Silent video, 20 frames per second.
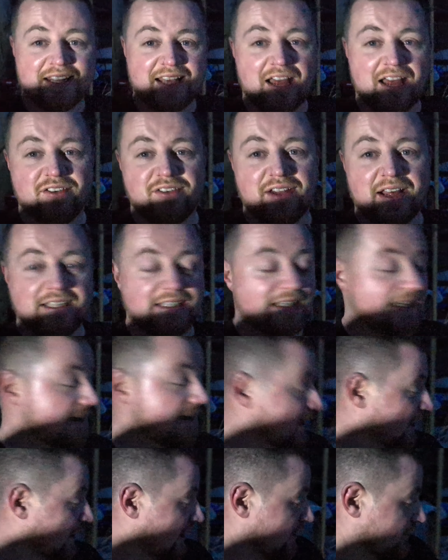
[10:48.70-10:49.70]
to get ready,
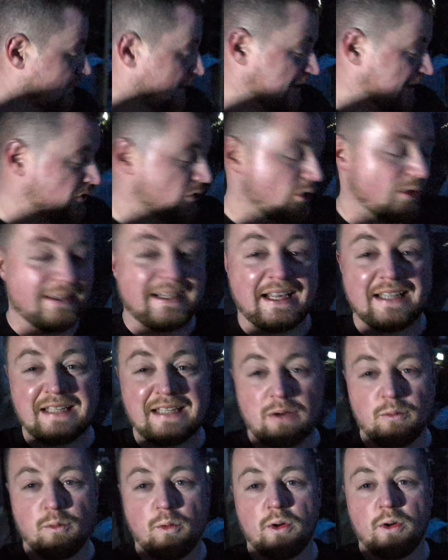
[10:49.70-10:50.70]
make sure I can get
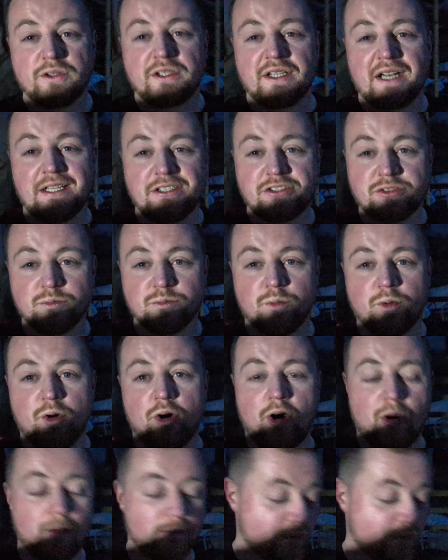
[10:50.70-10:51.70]
that water nice and
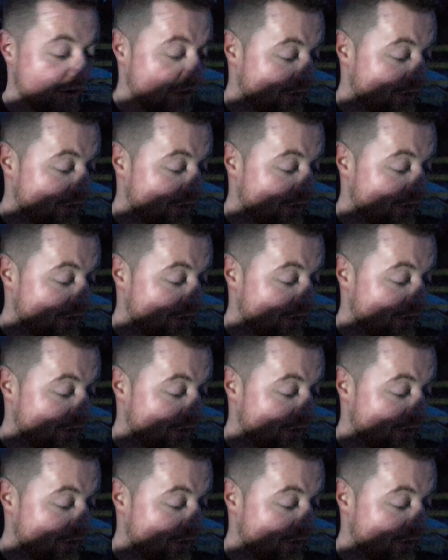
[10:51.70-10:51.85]
warm for